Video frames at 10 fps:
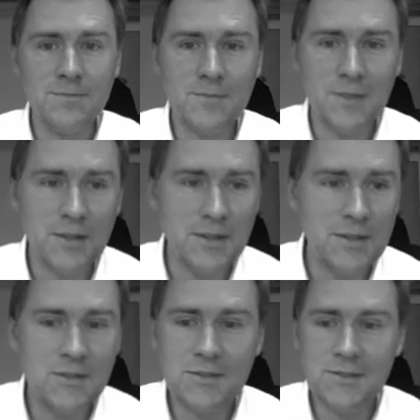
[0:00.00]

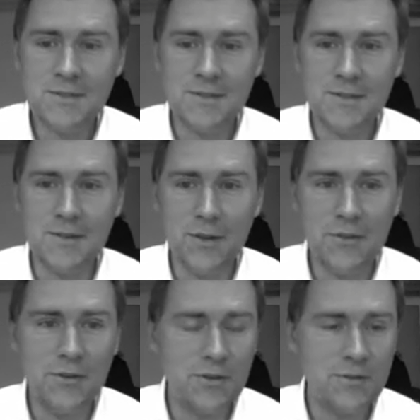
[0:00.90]
Here's
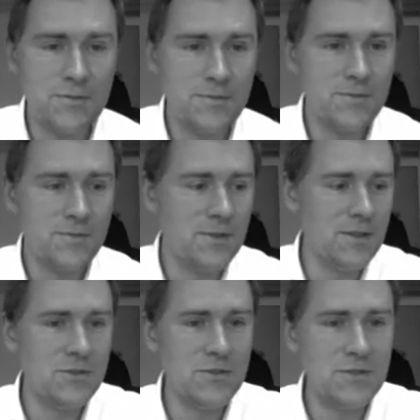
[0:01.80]
another
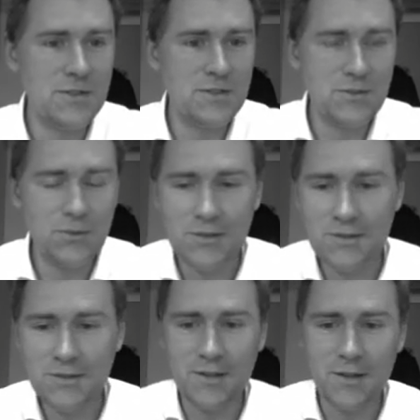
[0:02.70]
interesting
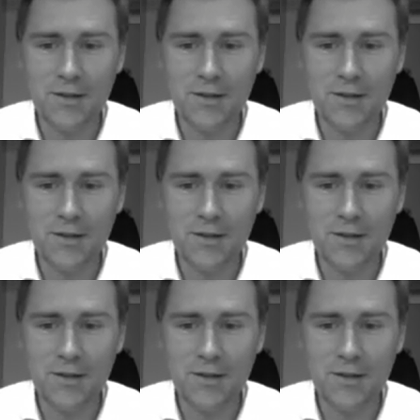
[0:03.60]
source,